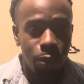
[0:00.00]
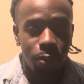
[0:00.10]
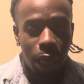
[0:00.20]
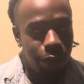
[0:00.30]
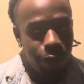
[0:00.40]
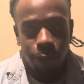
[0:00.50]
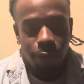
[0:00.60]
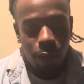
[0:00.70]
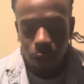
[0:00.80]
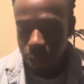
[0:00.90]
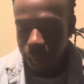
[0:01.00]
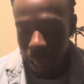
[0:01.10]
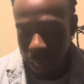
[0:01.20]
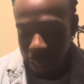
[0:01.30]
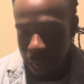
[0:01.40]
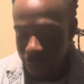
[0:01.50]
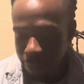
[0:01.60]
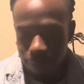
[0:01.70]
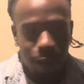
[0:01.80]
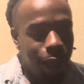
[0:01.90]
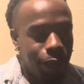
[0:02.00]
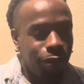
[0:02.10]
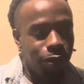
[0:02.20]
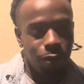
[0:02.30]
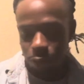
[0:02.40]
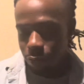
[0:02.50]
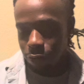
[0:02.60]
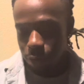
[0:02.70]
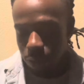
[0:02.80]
but I just wasn't all there. Like I didn't have the flyest shoes,